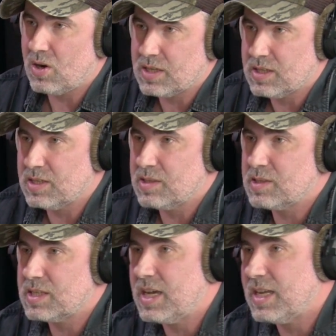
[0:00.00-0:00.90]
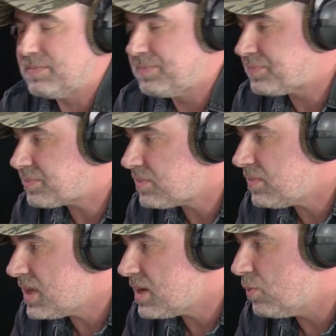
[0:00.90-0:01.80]
organs, and
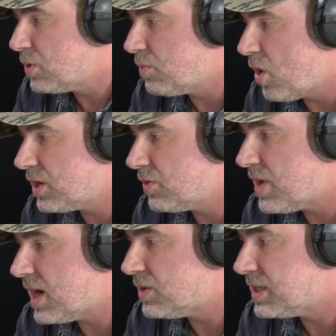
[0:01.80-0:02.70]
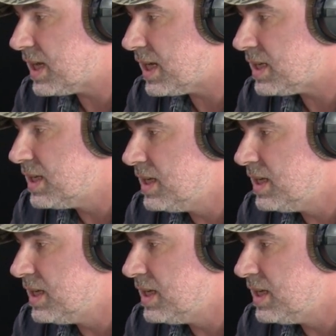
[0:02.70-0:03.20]
would walk around. And